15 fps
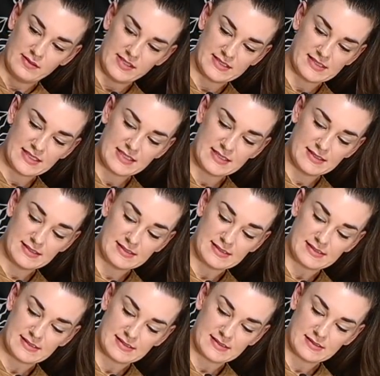This
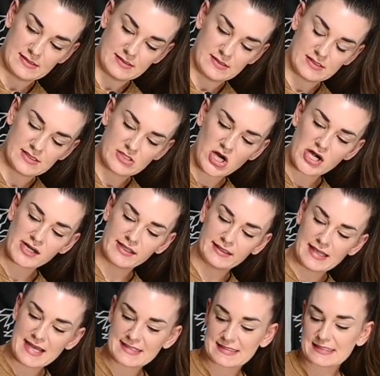is started
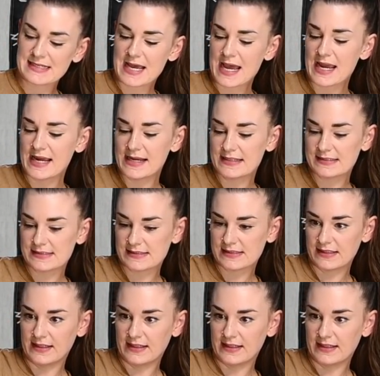last night,